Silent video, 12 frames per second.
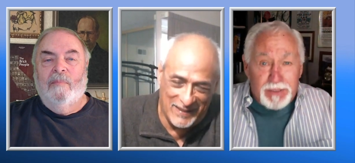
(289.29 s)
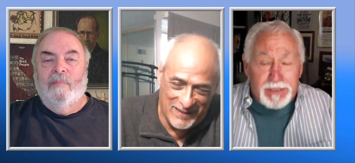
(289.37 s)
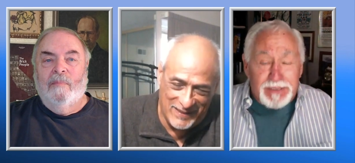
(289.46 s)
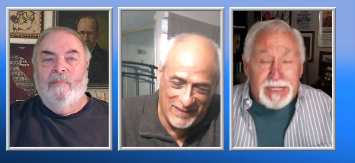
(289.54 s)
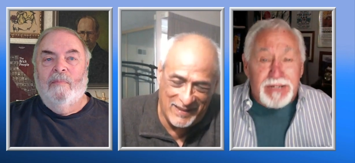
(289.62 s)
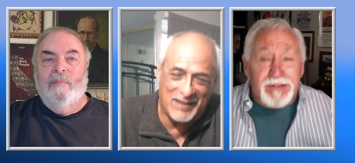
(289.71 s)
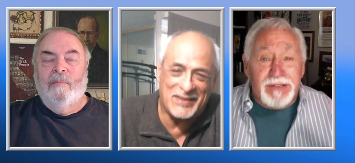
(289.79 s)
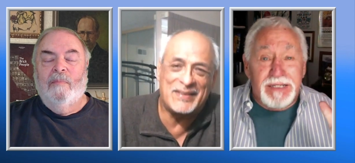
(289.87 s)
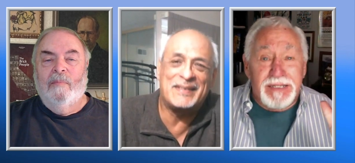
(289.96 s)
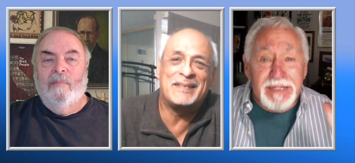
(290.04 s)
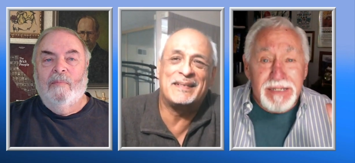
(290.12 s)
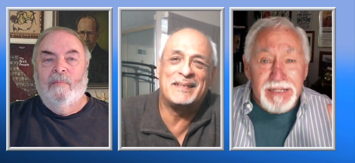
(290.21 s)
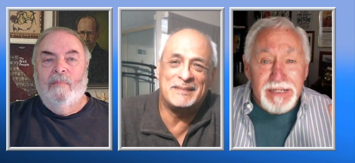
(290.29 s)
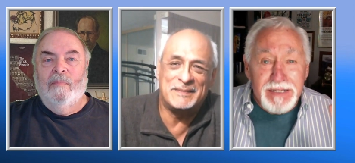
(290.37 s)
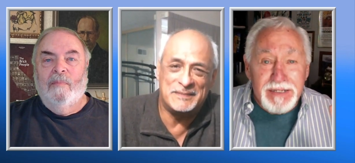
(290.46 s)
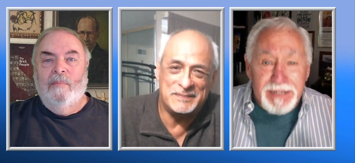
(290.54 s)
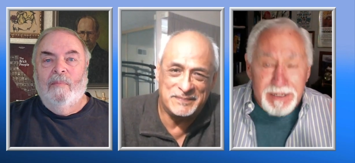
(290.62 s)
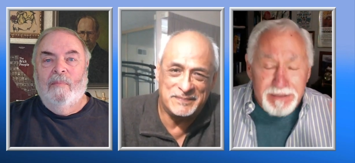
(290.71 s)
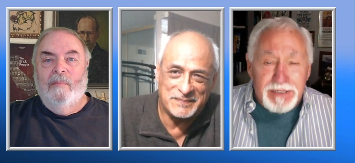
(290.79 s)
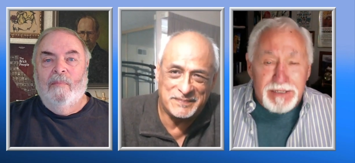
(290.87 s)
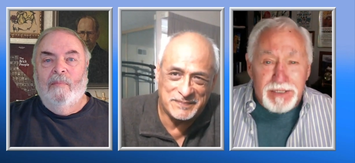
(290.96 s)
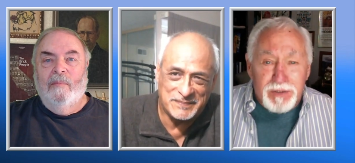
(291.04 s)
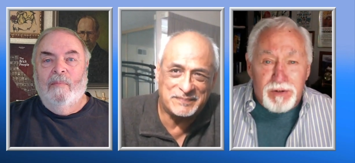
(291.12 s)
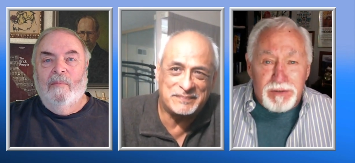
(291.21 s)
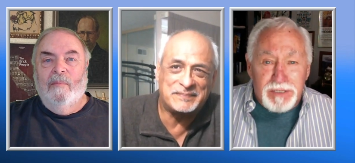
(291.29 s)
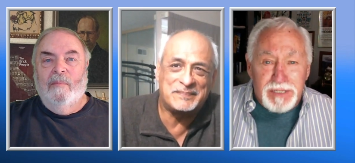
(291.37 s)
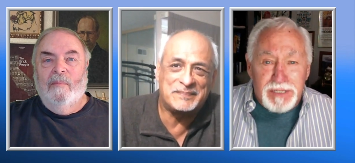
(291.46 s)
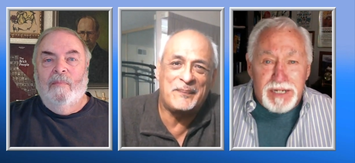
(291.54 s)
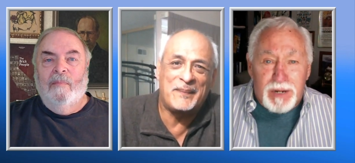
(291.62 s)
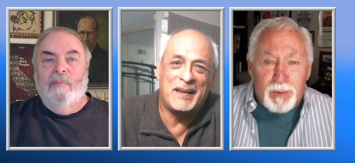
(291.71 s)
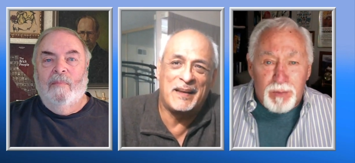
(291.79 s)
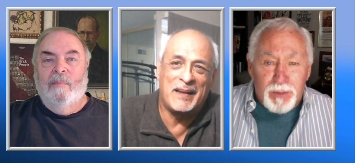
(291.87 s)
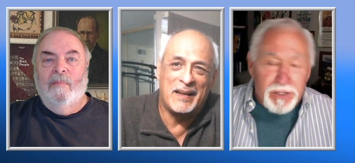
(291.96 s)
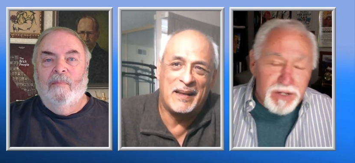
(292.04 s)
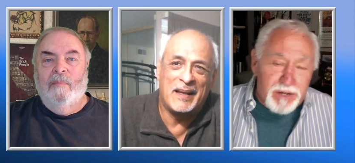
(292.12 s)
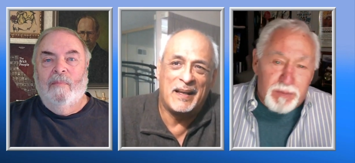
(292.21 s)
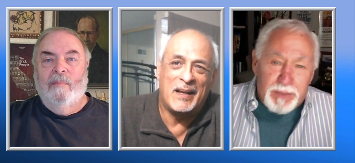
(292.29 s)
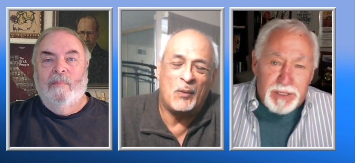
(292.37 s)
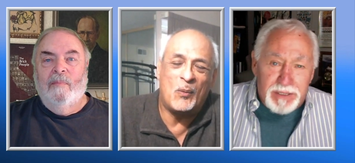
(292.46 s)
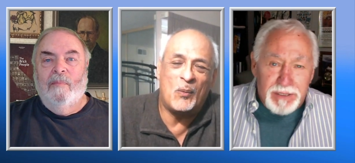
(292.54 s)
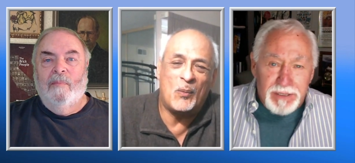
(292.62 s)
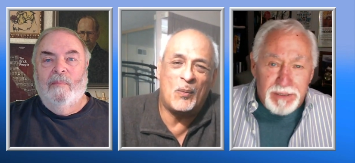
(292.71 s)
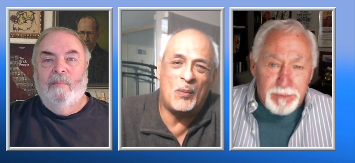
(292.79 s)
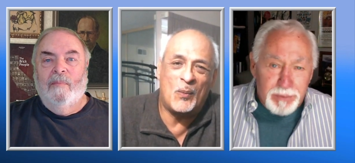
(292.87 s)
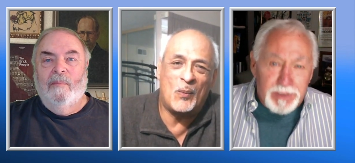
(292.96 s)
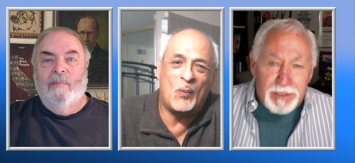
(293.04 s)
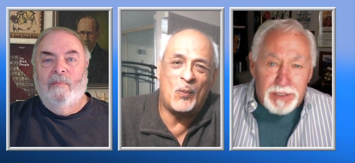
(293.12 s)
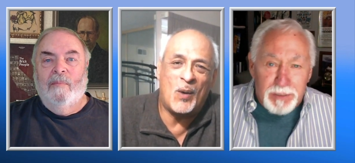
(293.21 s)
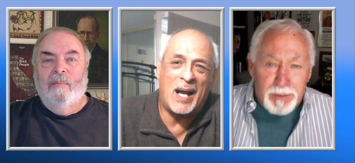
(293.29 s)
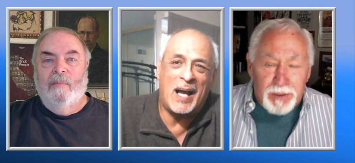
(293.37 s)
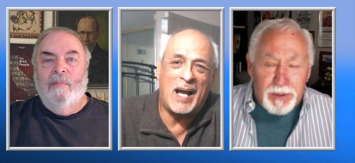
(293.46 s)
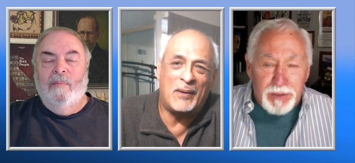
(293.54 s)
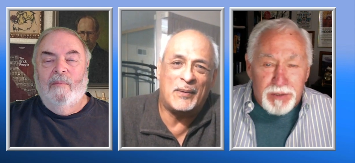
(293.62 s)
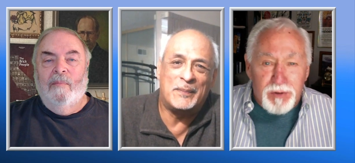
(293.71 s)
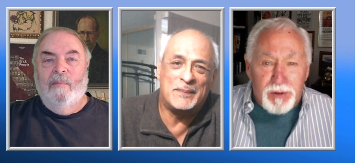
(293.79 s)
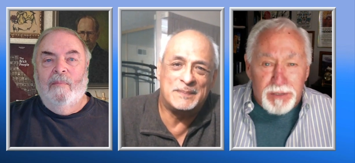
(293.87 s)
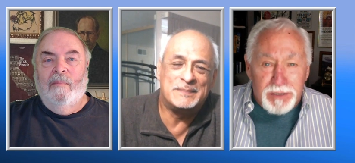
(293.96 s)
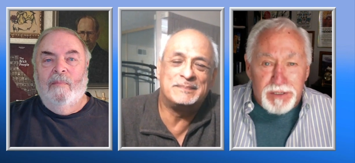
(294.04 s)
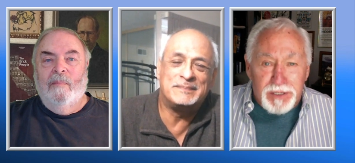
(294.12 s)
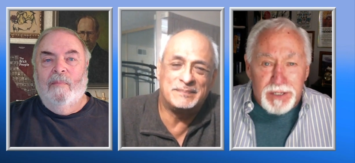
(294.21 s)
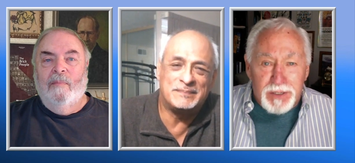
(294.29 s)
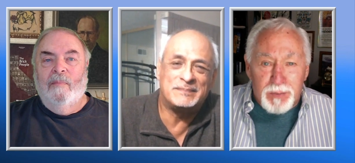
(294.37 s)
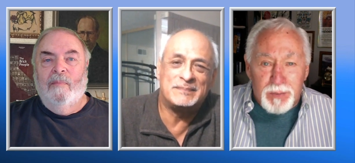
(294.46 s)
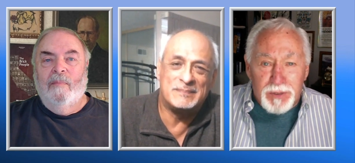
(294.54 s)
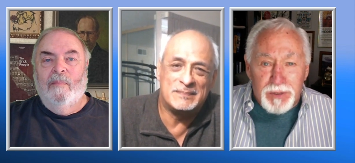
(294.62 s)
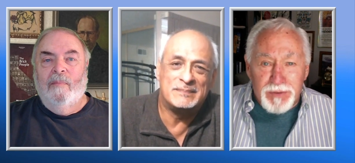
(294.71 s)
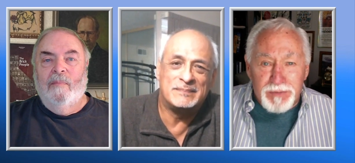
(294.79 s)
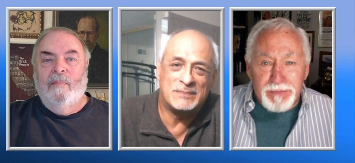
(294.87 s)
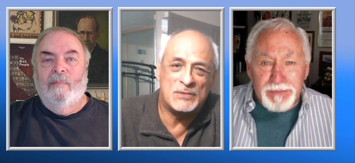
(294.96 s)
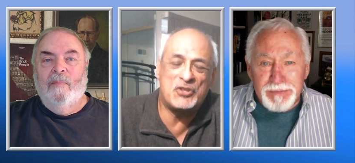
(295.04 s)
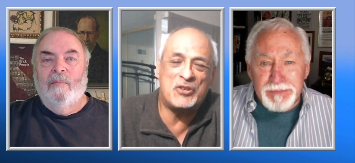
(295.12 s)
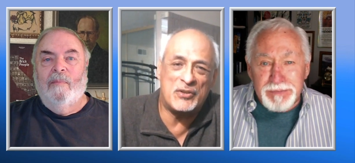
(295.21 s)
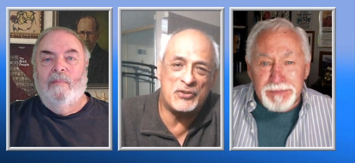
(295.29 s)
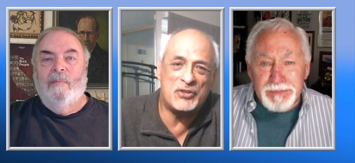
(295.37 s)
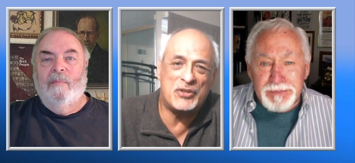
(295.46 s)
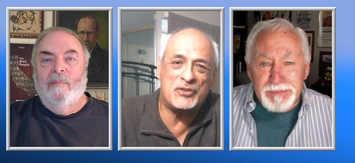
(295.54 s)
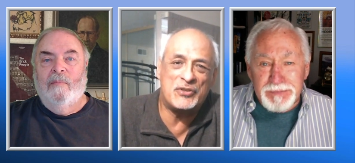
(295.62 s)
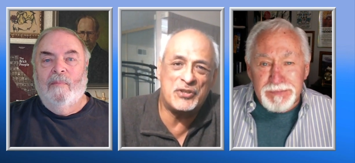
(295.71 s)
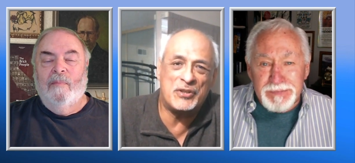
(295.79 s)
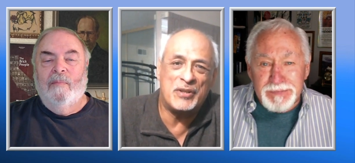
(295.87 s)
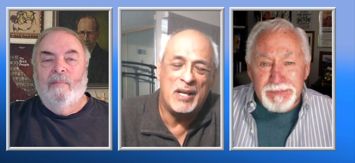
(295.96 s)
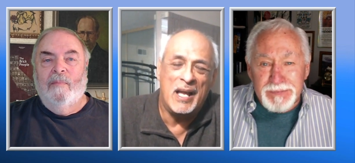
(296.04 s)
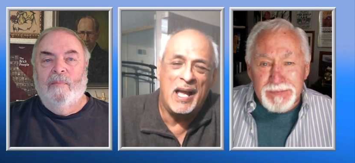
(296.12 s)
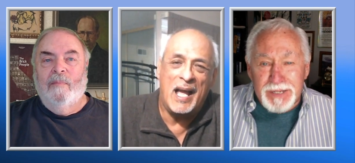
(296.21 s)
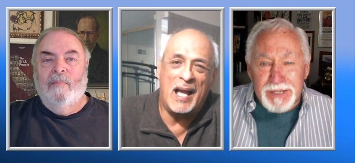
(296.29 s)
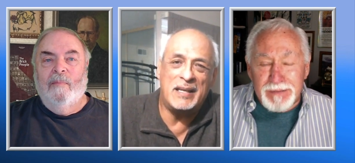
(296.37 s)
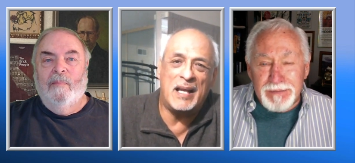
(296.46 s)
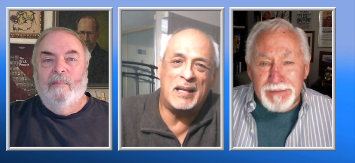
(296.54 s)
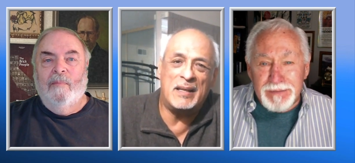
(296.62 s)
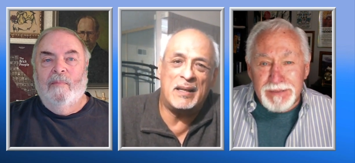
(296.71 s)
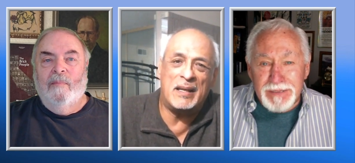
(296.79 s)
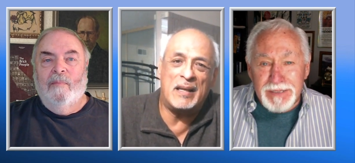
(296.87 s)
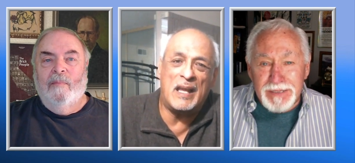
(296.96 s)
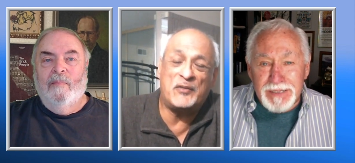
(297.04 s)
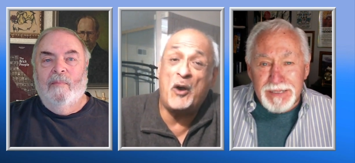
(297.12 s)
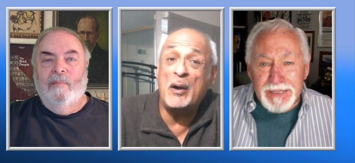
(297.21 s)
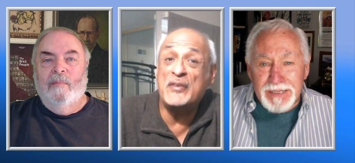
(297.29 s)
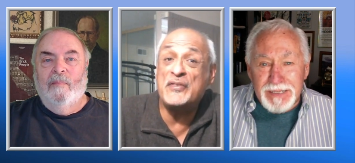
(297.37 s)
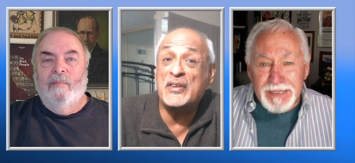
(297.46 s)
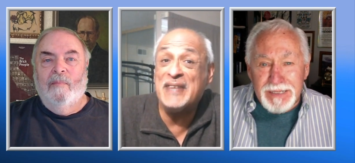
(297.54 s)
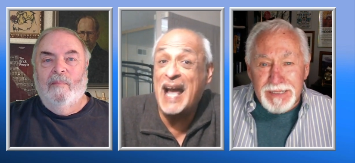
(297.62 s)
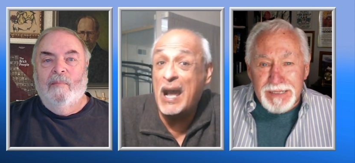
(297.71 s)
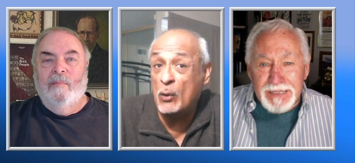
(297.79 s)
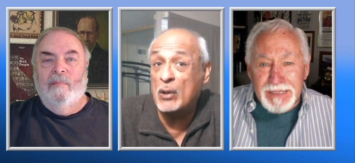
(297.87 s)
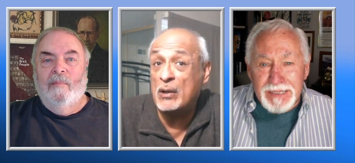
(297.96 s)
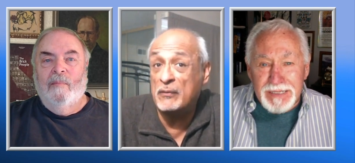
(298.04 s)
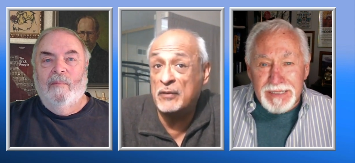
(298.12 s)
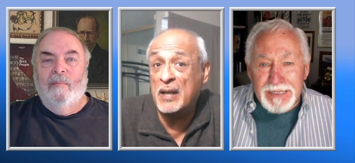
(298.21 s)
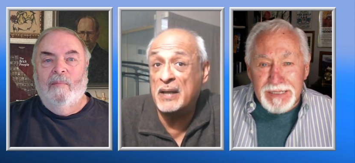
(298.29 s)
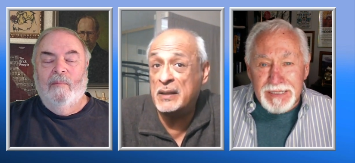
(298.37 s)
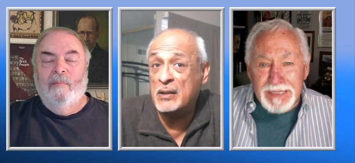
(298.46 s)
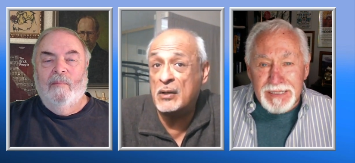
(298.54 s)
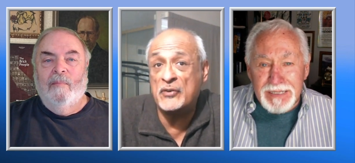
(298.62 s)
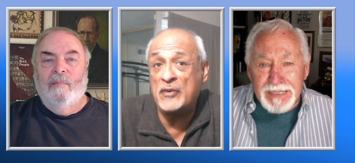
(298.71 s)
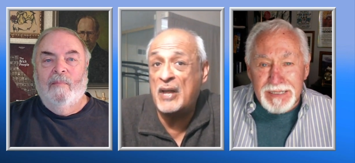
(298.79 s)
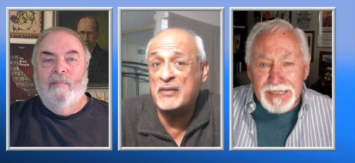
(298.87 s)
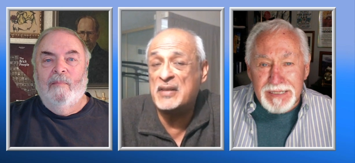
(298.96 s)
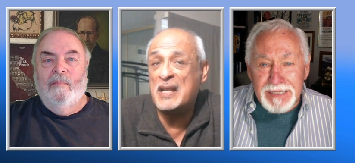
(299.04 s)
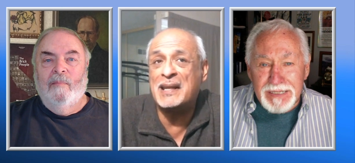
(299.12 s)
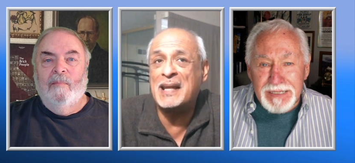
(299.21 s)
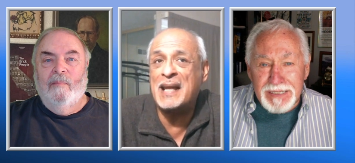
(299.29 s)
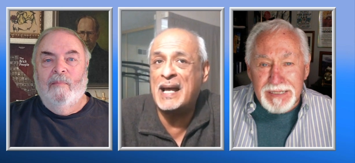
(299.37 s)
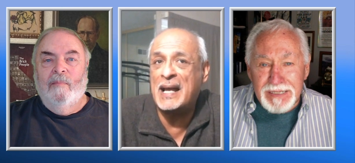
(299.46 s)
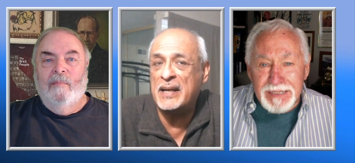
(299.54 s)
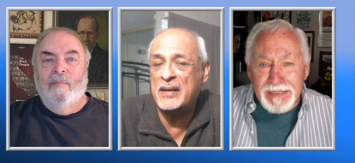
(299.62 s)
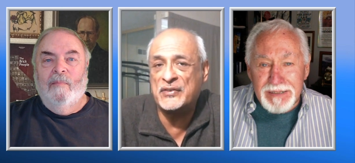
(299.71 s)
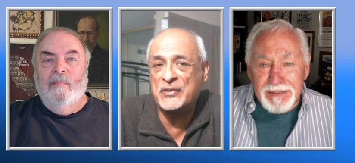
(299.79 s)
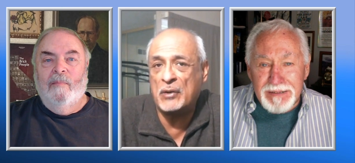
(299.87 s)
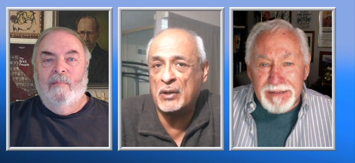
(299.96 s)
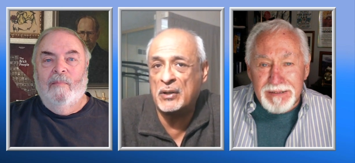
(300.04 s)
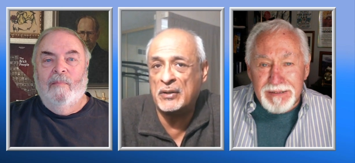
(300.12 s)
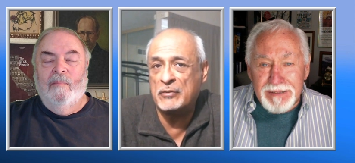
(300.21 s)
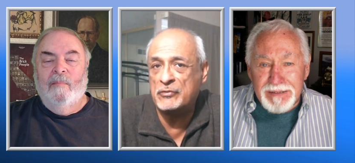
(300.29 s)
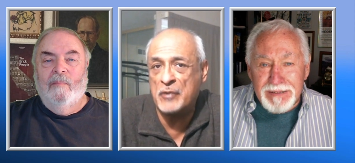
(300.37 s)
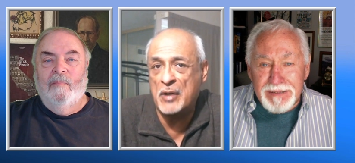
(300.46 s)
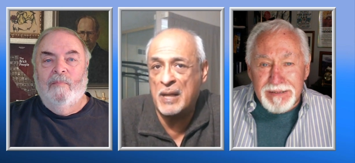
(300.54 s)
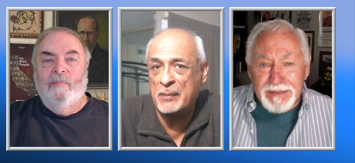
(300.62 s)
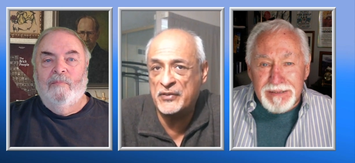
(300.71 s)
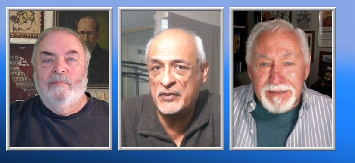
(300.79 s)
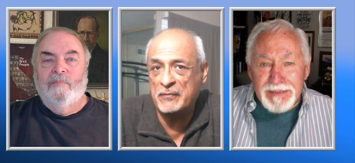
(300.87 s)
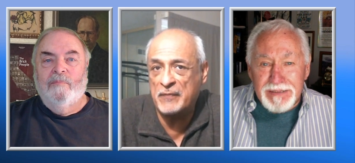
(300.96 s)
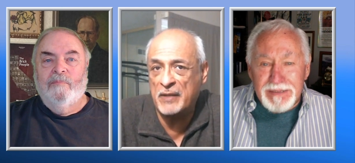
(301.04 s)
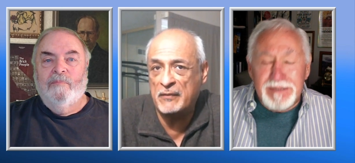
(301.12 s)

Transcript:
Speaker 1: and all that. That's the technically it's called the Tower Bridge. Everybody, particularly Americans, call it the London Bridge.
Speaker 2: Sure, sure, sure. Yeah. I, as far as the Tower of London goes, obviously a lot of historical dramas